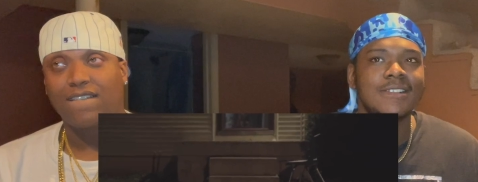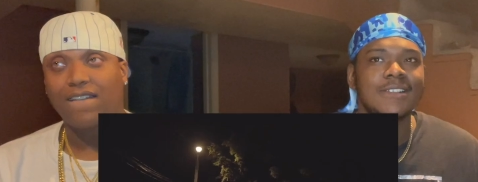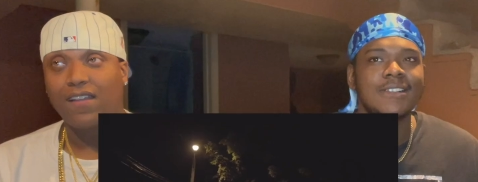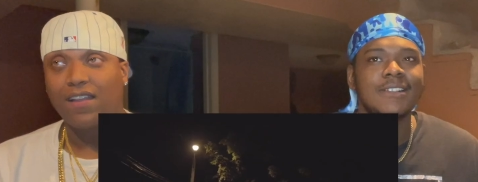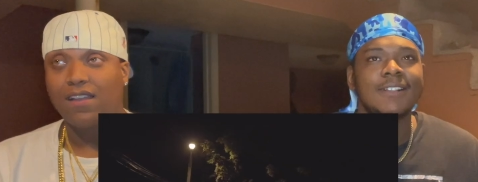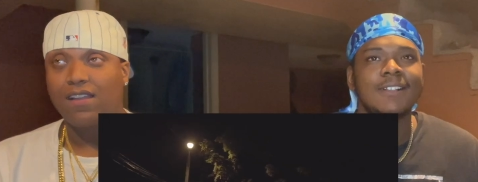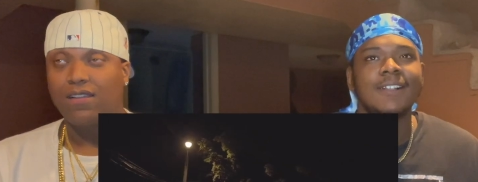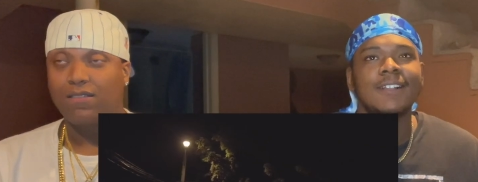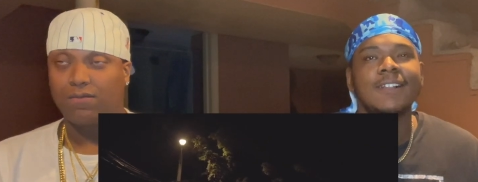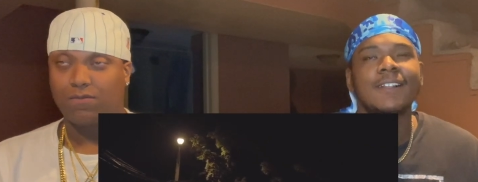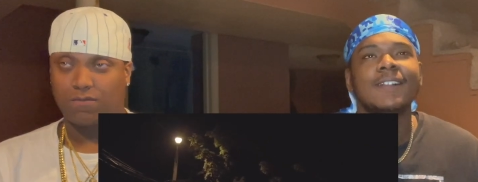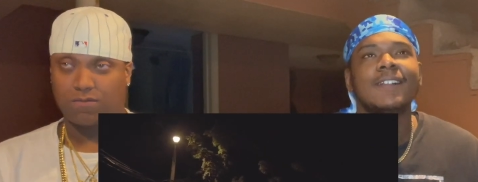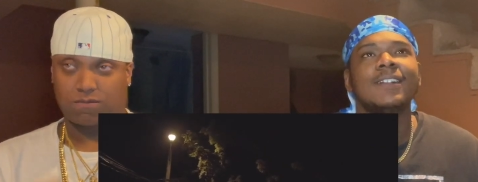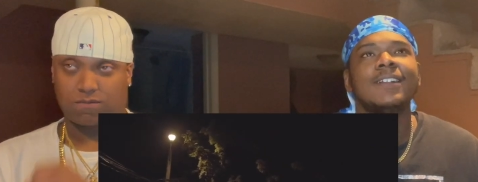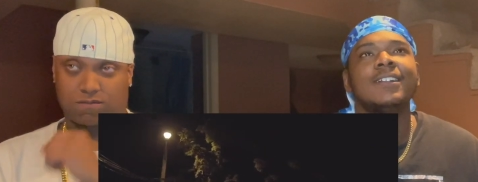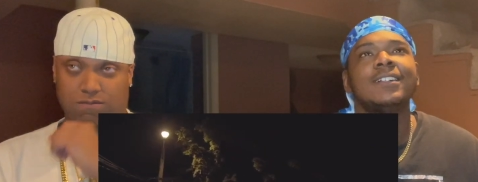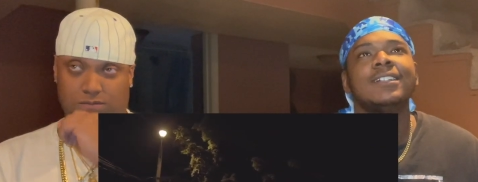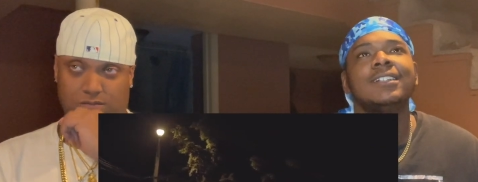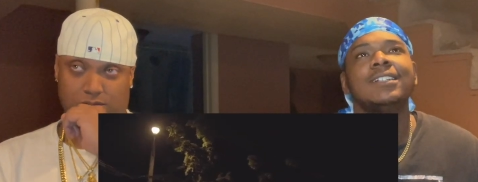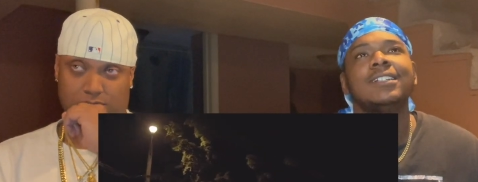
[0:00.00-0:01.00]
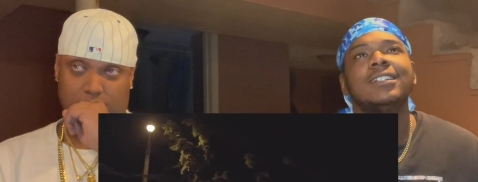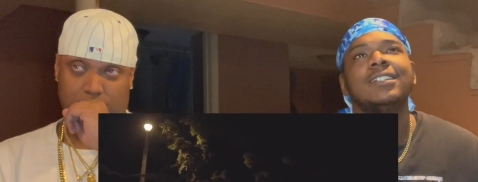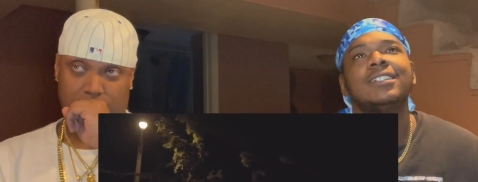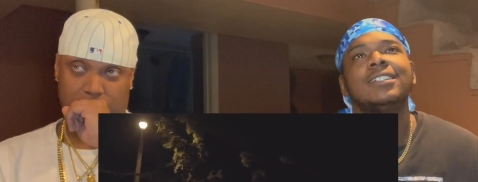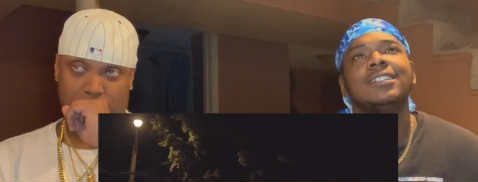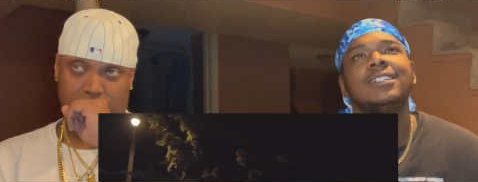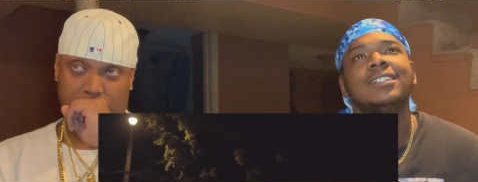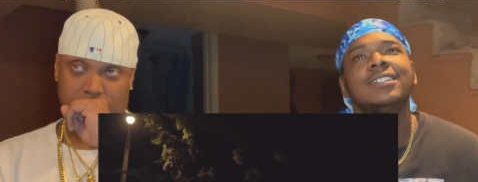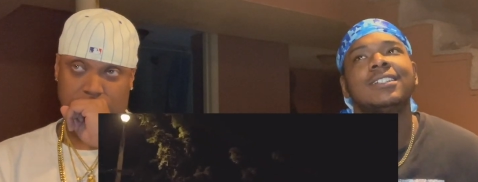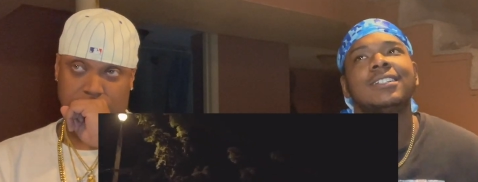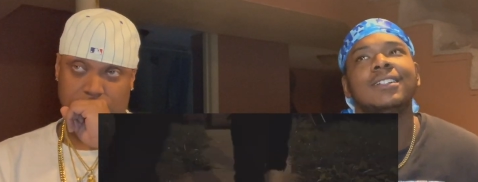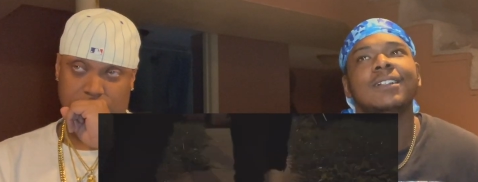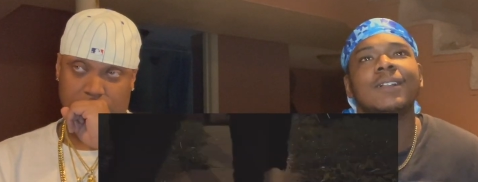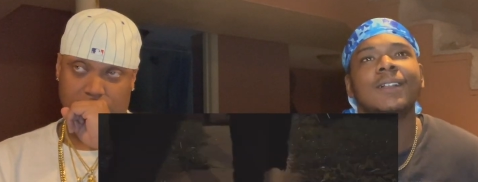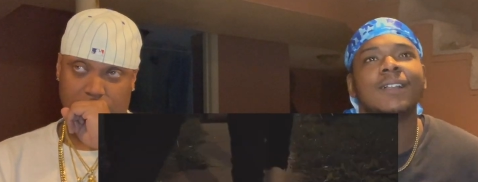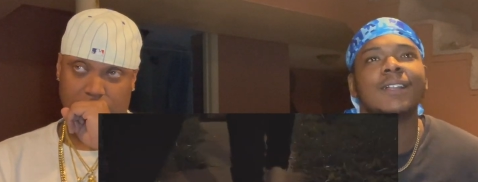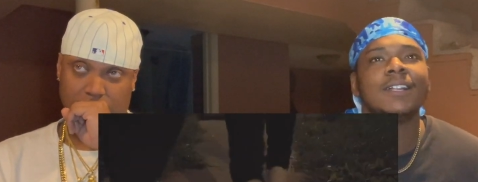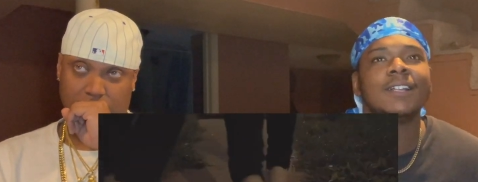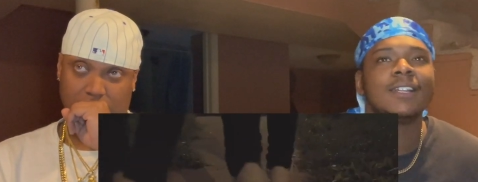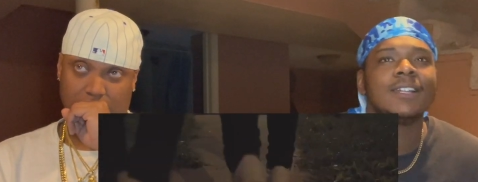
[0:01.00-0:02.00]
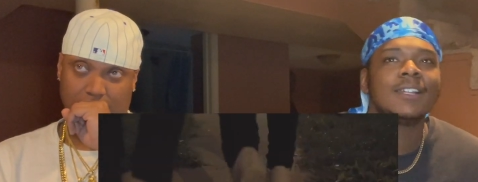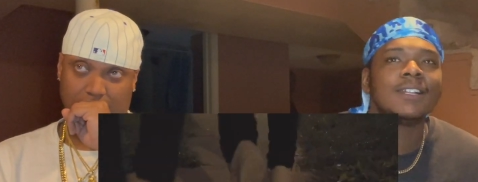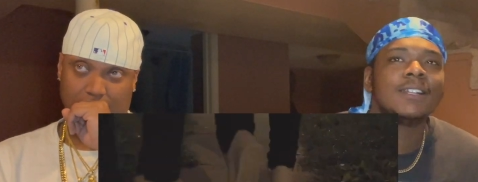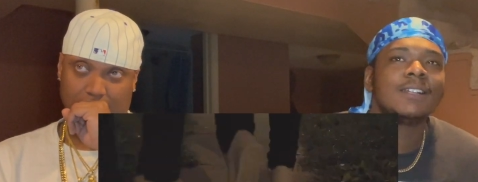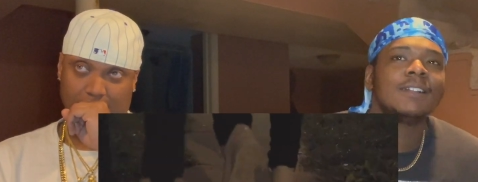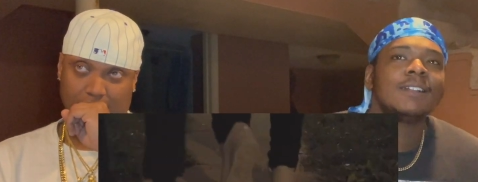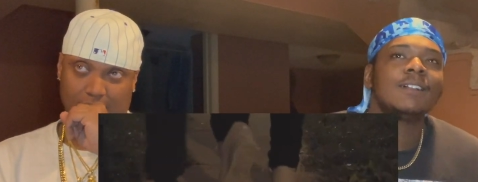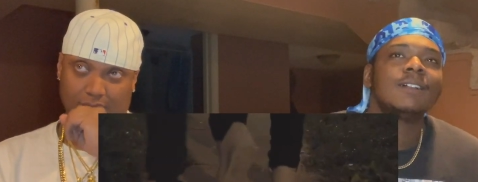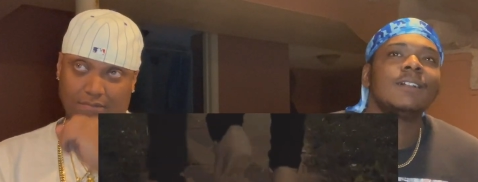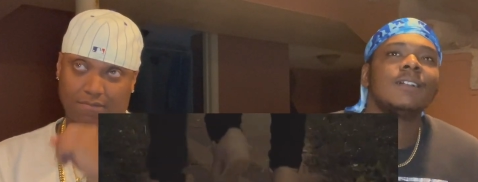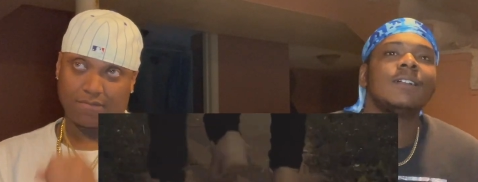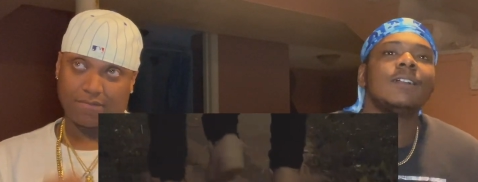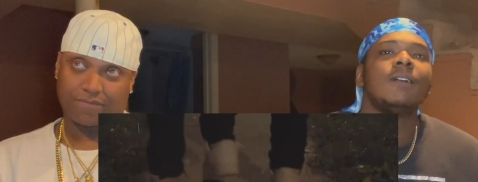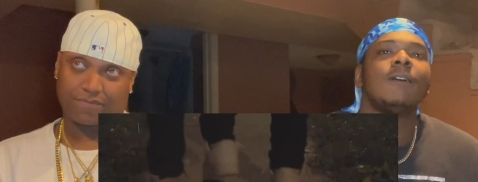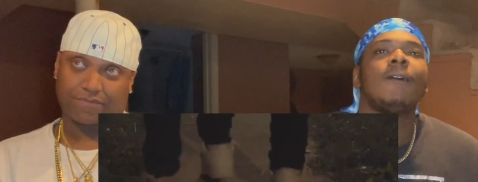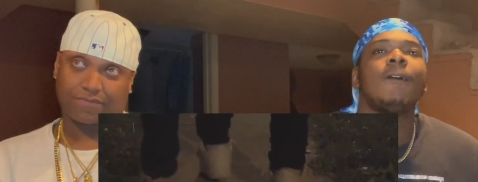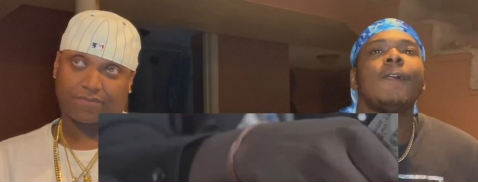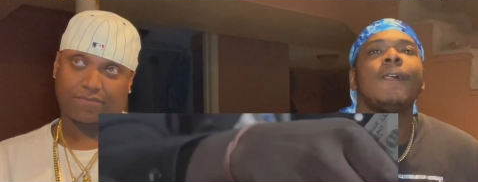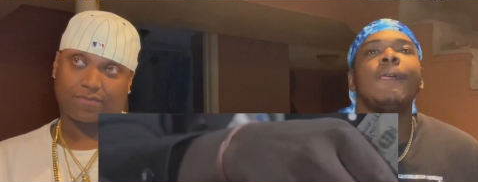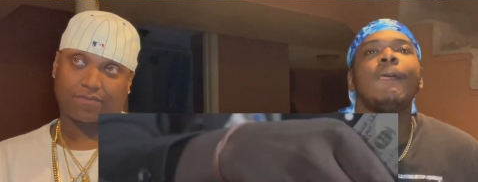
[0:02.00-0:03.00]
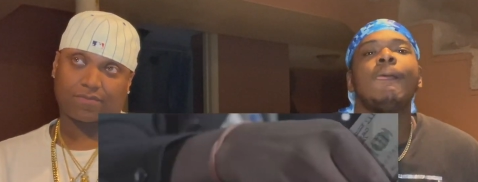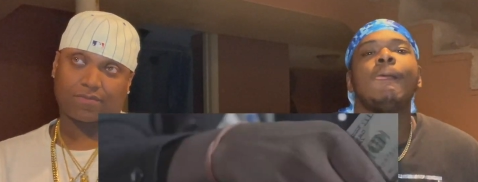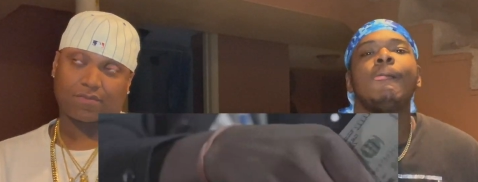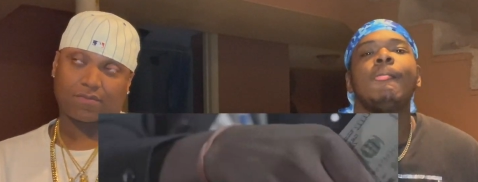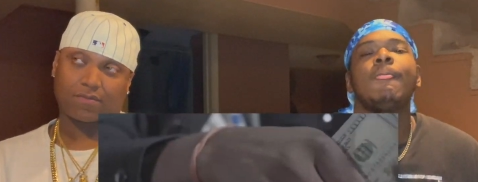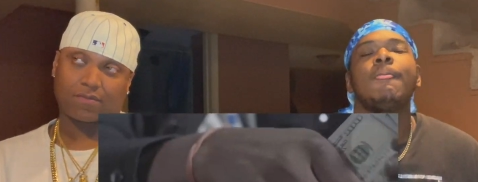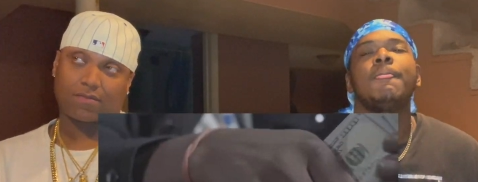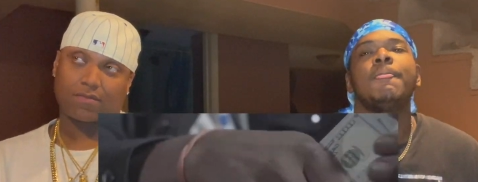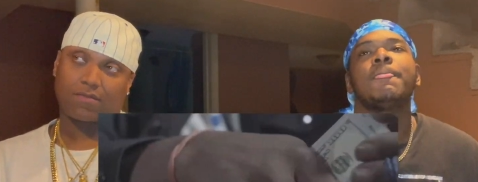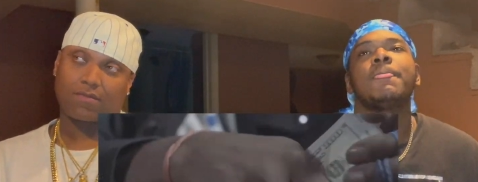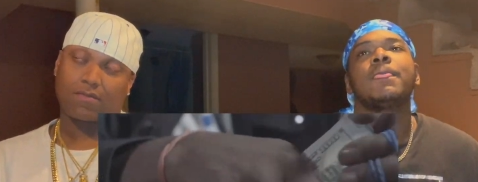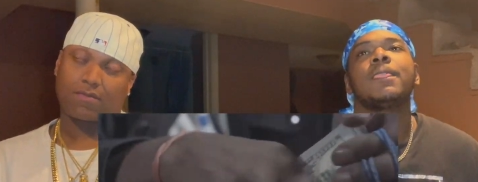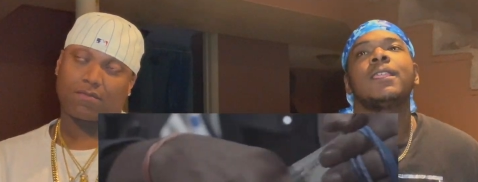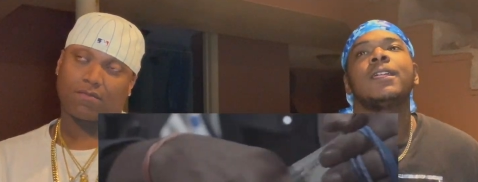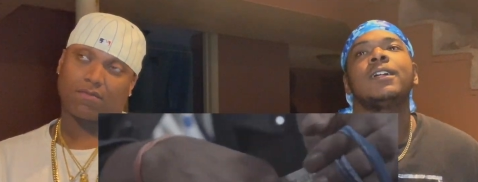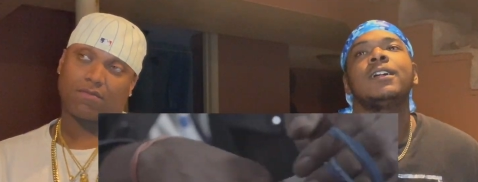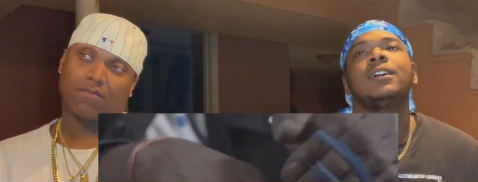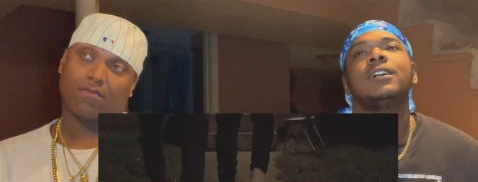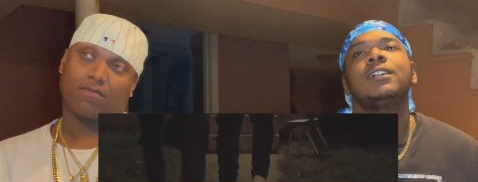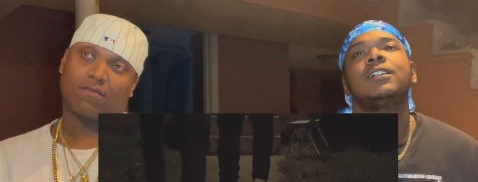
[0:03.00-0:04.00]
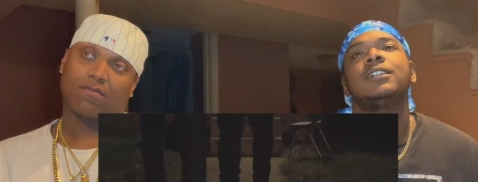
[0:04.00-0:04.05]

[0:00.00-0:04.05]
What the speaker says: (no one is talking)